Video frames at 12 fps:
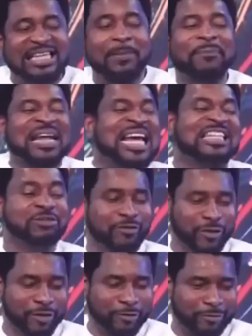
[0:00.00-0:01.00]
a pledge
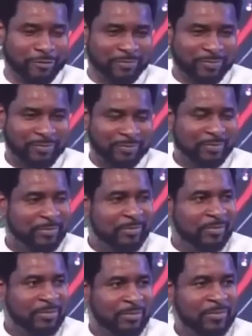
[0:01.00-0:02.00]
of love.
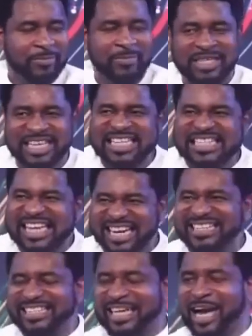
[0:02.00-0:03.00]
It's an
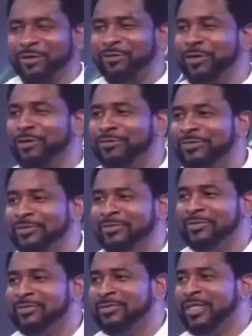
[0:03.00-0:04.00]
integrity kind of love.
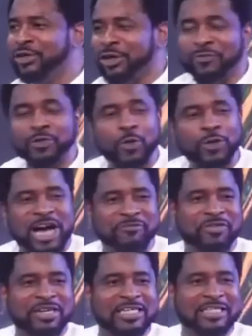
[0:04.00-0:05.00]
So even though you
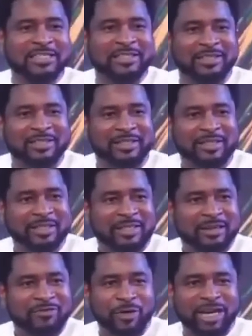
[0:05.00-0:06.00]
have feelings
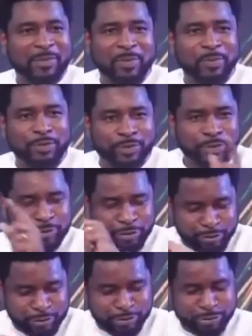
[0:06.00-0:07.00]
for other people,
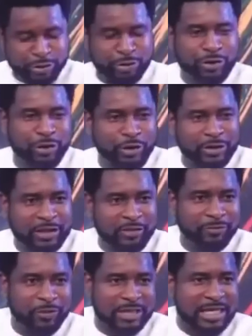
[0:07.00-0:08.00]
you restructure
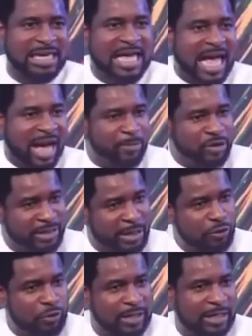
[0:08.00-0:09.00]
yourself to say, I must
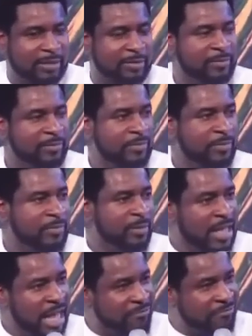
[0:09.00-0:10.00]
stay loyal
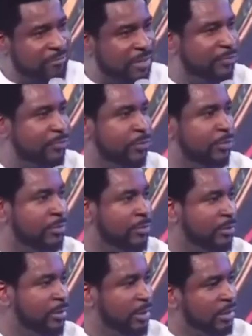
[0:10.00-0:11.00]
and faithful
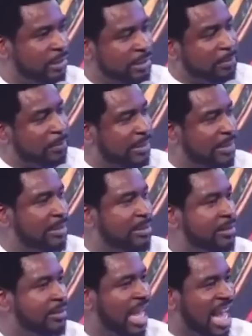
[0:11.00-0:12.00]
to the
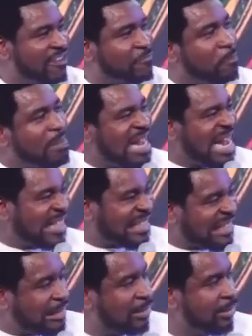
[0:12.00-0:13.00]
person I have
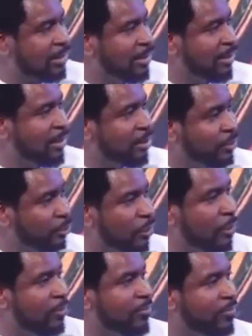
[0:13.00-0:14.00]
pledged to
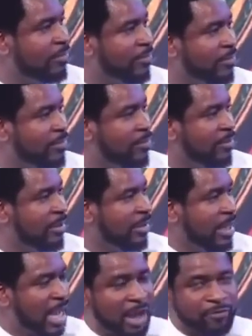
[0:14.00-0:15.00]
love.
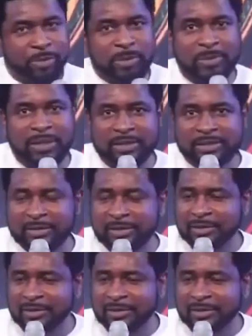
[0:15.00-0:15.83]
Have you been blessed?